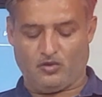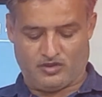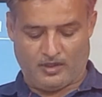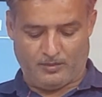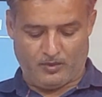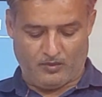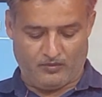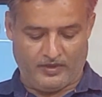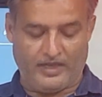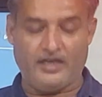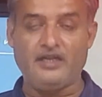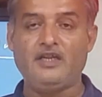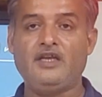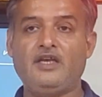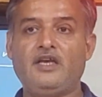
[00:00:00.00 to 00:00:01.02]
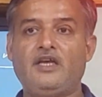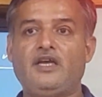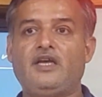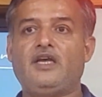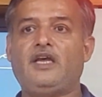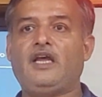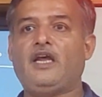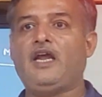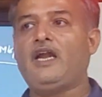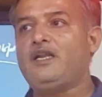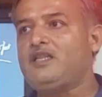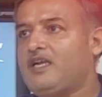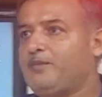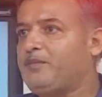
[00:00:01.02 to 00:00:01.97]
concept of LAN
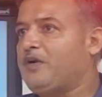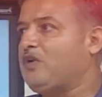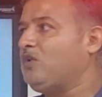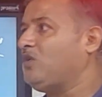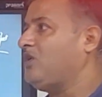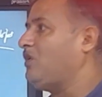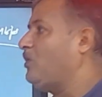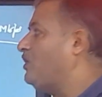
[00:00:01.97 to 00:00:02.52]
at that particular